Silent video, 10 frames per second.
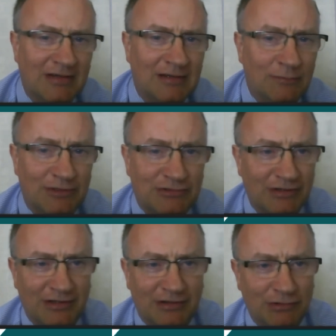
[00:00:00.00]
It is the
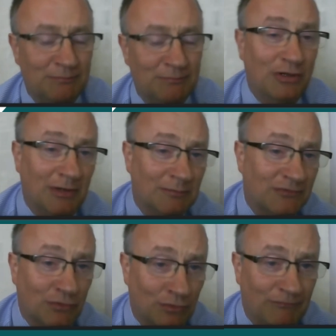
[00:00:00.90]
equivalent
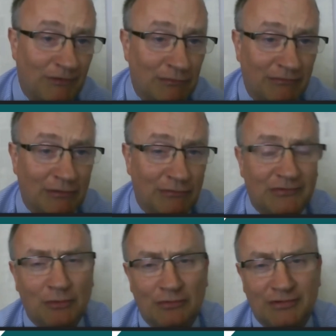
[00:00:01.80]
of just
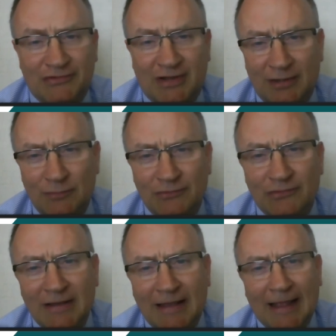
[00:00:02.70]
over half
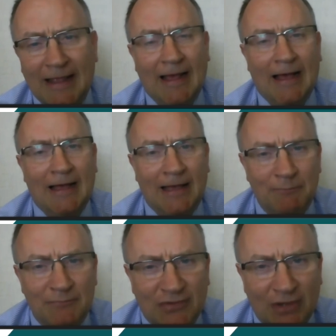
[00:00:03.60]
the
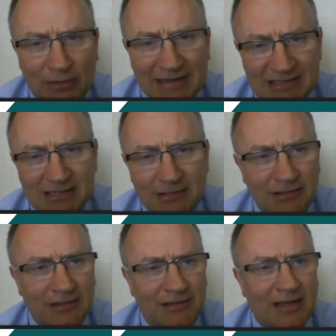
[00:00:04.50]
uplift on the
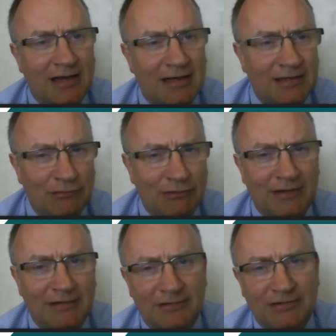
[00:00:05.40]
valuation
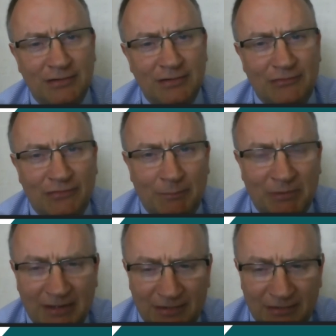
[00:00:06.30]
that you've
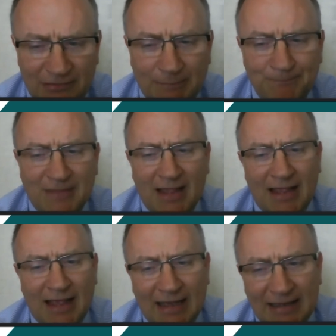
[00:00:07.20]
actually achieved
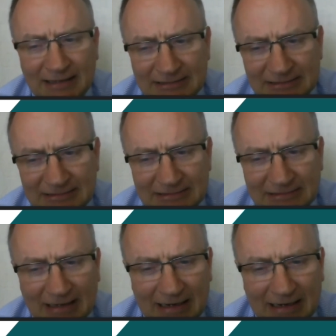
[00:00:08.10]
on exit.